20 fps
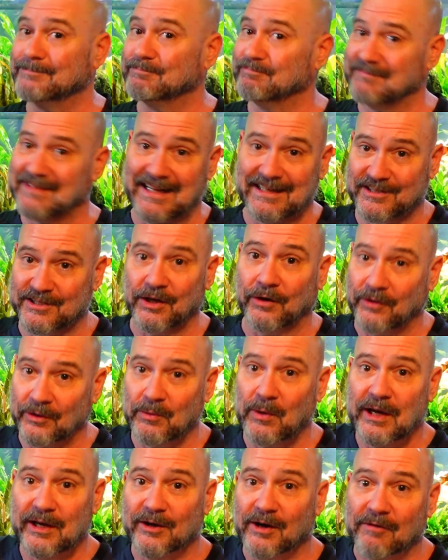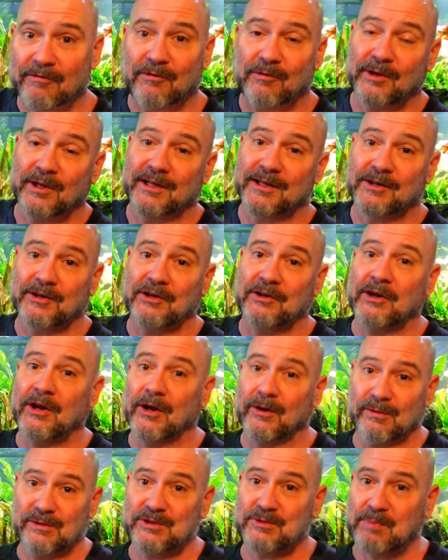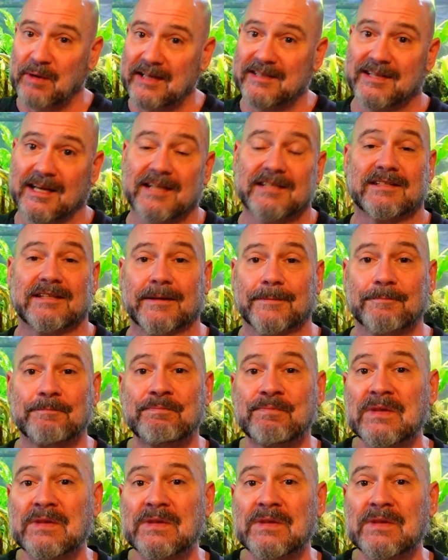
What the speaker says: That's the only way you're ever really going to know, is by testing.